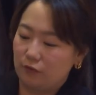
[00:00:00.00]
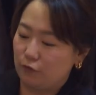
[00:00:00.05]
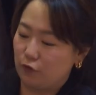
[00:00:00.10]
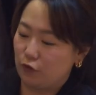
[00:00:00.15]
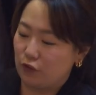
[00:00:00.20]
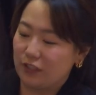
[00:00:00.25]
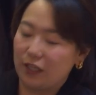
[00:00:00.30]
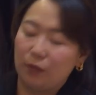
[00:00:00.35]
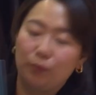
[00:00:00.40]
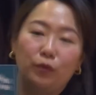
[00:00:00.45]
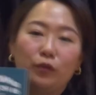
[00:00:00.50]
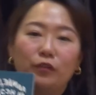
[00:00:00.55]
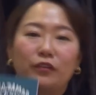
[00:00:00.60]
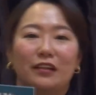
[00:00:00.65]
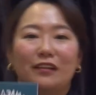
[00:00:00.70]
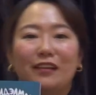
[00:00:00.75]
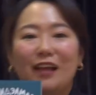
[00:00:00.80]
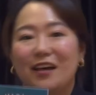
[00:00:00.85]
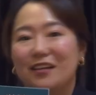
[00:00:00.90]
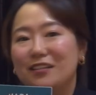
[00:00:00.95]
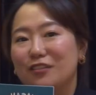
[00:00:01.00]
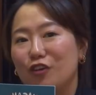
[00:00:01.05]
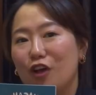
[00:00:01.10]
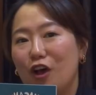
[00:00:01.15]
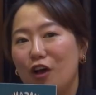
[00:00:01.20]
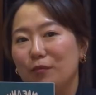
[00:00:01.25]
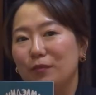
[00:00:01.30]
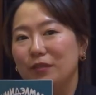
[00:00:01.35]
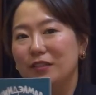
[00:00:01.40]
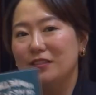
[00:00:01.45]
for example, the last
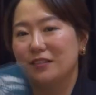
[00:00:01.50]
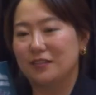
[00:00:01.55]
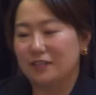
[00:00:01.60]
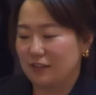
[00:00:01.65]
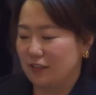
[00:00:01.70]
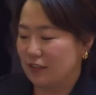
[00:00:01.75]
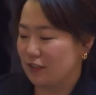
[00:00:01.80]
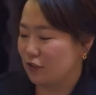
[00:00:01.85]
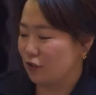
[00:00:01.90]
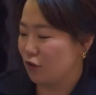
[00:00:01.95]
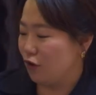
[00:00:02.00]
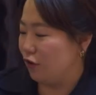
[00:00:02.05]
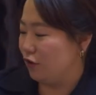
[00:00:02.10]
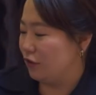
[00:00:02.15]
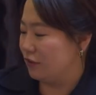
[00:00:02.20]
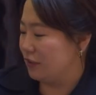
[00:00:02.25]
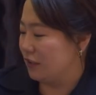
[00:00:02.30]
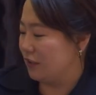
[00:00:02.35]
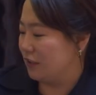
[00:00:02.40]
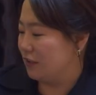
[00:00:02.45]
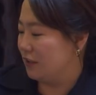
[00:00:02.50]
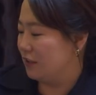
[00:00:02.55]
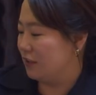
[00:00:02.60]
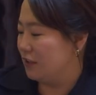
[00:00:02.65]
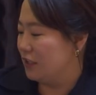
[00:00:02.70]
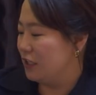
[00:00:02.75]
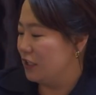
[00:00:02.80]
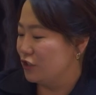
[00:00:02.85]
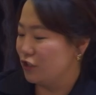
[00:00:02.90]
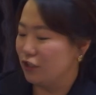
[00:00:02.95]
comics, it's called
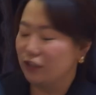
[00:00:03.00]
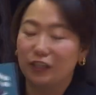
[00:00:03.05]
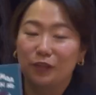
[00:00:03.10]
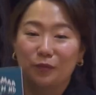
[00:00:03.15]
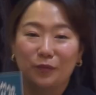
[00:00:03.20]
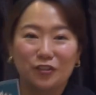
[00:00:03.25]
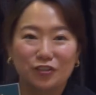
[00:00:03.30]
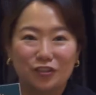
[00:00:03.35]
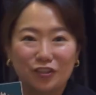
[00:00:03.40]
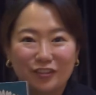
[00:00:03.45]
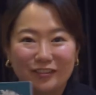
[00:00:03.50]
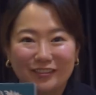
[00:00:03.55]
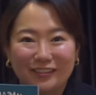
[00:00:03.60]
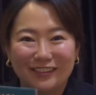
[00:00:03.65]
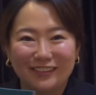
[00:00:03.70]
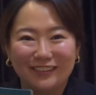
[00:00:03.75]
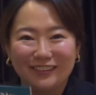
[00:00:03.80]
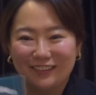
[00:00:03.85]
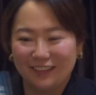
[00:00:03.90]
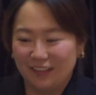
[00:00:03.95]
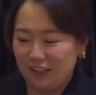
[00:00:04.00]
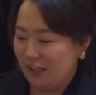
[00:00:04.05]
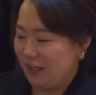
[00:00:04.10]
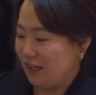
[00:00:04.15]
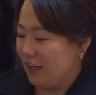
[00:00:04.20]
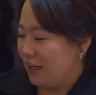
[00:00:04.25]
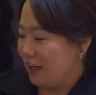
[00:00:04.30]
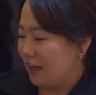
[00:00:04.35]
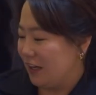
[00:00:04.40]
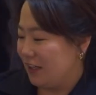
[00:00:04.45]
Shidit Ma Shitman.
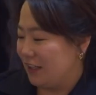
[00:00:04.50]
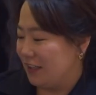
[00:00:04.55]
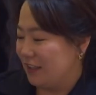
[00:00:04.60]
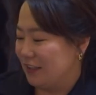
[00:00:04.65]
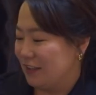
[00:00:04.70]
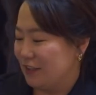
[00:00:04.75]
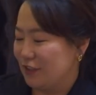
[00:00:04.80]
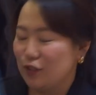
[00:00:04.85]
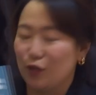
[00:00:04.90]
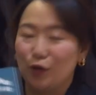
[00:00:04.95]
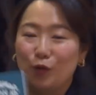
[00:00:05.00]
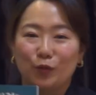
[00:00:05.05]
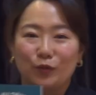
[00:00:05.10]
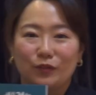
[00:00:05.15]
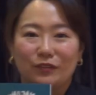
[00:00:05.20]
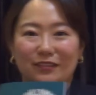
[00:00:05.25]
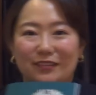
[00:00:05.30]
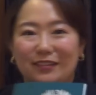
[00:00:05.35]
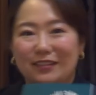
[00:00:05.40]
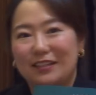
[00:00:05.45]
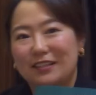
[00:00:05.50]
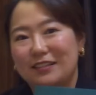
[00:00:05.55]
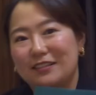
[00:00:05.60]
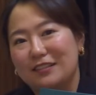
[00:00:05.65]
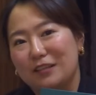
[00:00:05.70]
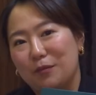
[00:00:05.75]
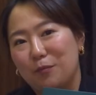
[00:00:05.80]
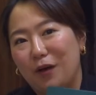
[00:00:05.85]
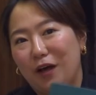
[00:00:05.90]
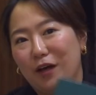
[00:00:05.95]
So
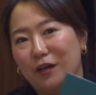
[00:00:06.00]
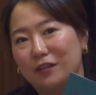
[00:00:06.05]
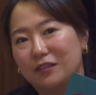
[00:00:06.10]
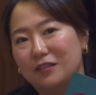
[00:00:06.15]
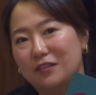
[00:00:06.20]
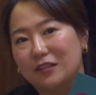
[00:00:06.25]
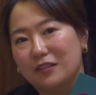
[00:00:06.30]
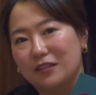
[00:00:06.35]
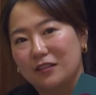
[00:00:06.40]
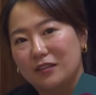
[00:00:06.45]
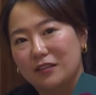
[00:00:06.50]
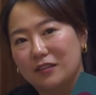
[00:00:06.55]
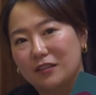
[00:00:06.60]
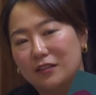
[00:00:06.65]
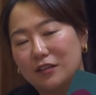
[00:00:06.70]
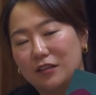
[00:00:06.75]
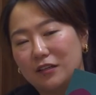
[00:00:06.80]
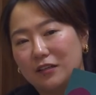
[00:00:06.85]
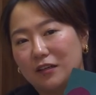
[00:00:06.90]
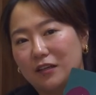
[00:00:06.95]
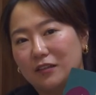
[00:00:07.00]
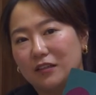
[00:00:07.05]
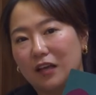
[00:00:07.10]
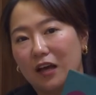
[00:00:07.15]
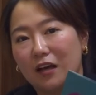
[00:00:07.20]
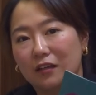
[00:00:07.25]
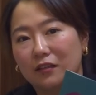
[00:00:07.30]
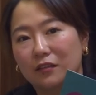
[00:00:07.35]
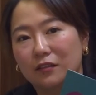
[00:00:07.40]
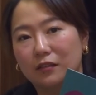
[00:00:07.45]
it's about a
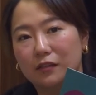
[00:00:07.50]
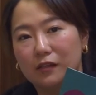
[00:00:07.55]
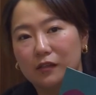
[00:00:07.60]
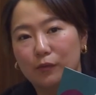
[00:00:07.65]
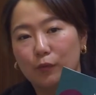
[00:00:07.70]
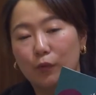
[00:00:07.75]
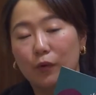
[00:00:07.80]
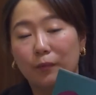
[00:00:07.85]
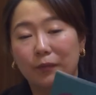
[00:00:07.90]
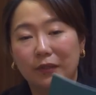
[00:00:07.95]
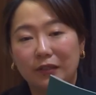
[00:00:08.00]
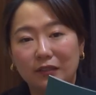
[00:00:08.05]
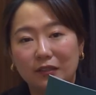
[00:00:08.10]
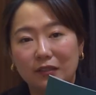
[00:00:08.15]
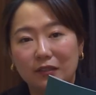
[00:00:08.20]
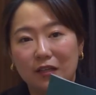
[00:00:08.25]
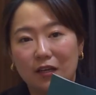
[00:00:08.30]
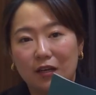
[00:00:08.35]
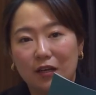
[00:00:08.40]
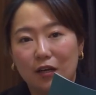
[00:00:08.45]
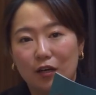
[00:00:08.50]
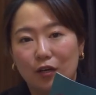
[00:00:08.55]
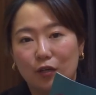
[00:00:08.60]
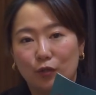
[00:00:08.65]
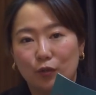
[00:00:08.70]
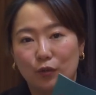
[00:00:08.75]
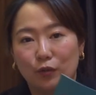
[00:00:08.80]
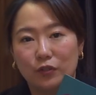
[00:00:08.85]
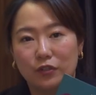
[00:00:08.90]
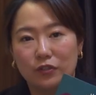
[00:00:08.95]
young woman
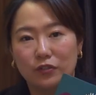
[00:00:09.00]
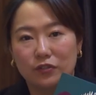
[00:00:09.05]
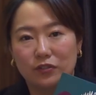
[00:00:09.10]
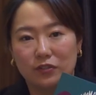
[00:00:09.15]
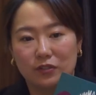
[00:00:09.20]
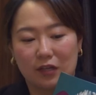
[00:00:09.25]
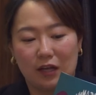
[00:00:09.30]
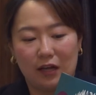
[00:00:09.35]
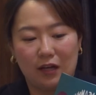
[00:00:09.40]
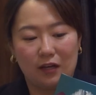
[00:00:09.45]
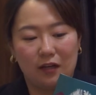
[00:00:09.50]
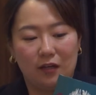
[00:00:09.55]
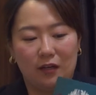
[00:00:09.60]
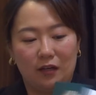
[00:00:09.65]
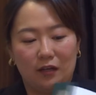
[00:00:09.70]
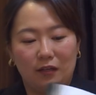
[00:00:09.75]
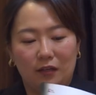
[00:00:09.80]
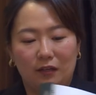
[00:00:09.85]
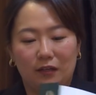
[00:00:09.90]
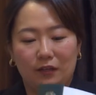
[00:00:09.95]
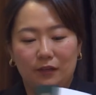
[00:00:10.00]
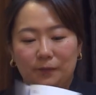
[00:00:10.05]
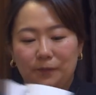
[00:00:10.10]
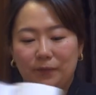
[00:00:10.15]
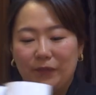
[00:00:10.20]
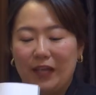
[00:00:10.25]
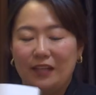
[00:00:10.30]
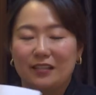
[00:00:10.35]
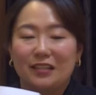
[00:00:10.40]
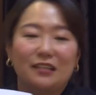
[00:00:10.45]
who is
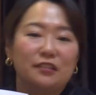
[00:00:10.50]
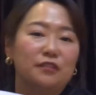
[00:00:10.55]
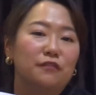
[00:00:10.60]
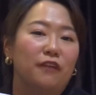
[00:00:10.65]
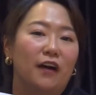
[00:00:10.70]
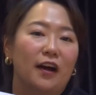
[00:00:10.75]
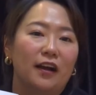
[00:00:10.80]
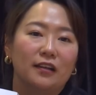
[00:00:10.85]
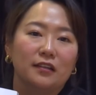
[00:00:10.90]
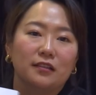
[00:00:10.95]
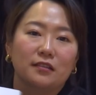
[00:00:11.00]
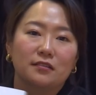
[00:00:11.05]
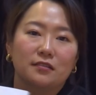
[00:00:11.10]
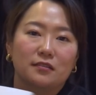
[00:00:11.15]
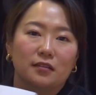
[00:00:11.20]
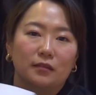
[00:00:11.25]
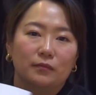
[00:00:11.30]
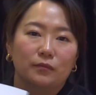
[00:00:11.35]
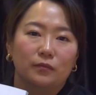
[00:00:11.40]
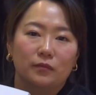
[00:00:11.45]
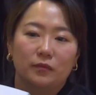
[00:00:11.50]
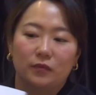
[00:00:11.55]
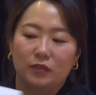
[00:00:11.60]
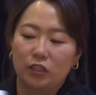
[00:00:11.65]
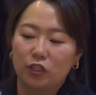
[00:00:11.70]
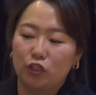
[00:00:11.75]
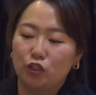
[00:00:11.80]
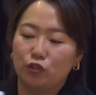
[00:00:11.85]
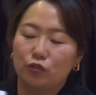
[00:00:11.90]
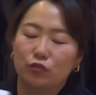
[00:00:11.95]
identifying some
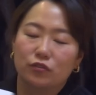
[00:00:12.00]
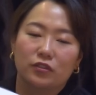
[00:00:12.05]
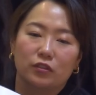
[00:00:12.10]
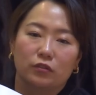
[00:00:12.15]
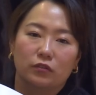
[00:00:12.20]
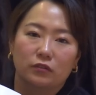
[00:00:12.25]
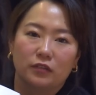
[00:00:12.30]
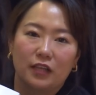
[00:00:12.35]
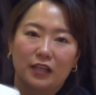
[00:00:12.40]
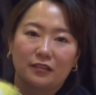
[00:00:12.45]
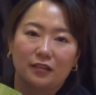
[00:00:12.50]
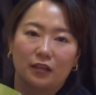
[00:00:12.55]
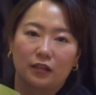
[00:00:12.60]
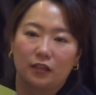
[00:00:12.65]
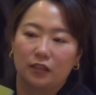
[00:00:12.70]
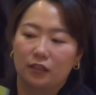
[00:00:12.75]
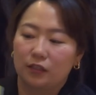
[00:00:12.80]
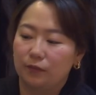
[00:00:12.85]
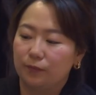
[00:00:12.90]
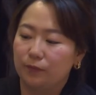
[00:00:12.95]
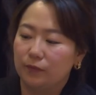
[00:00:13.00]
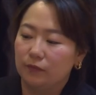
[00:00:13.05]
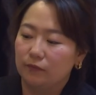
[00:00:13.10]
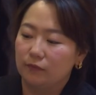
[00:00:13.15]
issues that are